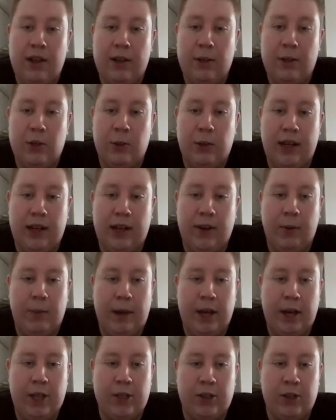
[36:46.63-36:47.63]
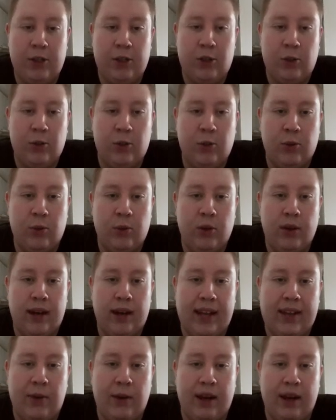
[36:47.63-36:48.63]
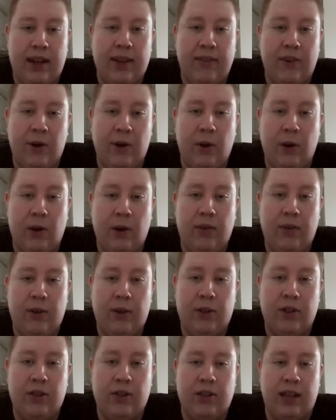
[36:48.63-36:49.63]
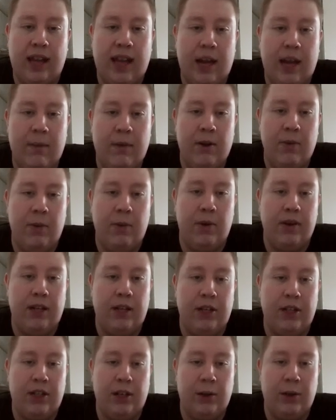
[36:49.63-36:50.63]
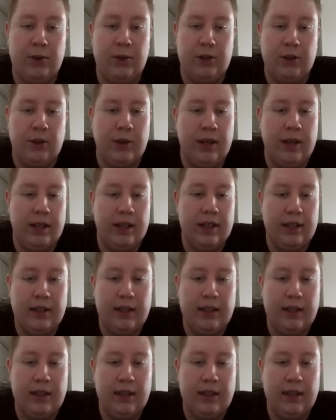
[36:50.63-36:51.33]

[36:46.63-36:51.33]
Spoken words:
to swindle pensions through an attractive gold future scam, a potential news story.